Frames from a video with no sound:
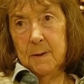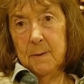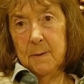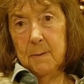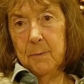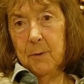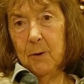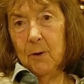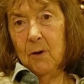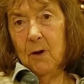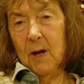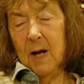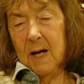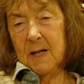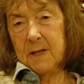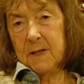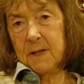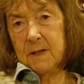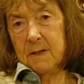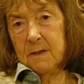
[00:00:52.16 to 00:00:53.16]
Nepal
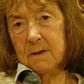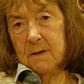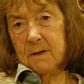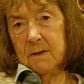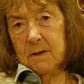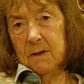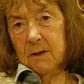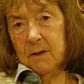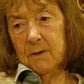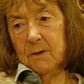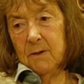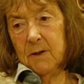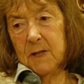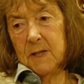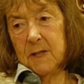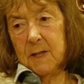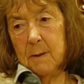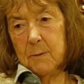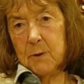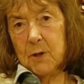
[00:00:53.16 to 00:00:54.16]
has a
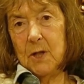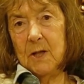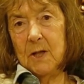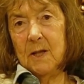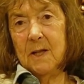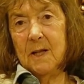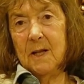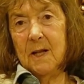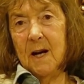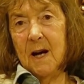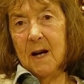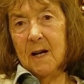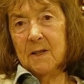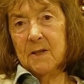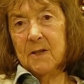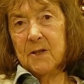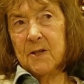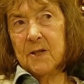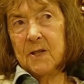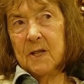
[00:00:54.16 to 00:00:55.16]
exceptionally
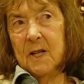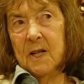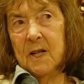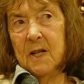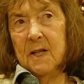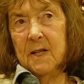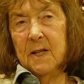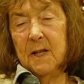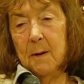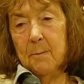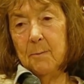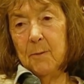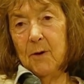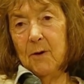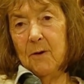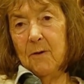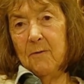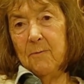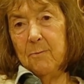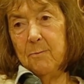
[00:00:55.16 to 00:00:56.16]
large
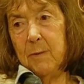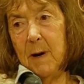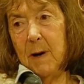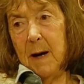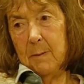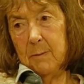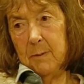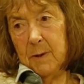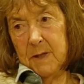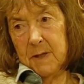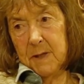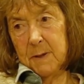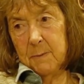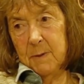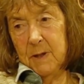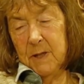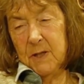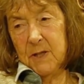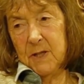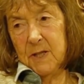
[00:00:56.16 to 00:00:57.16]
number of babbler
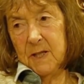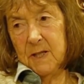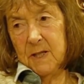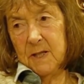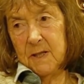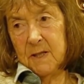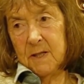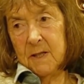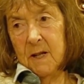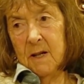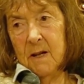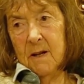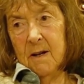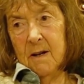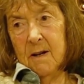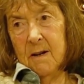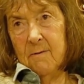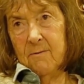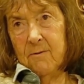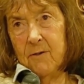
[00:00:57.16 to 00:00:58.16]
species
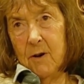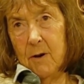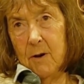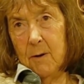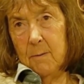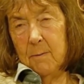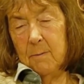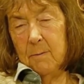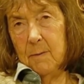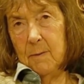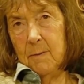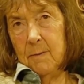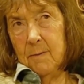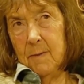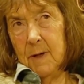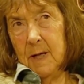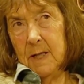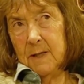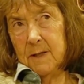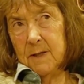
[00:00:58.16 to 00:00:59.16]
from
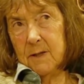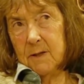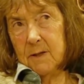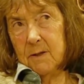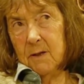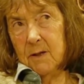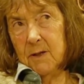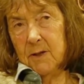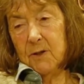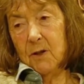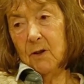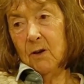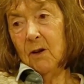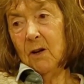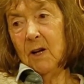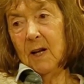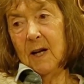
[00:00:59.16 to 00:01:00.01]
at all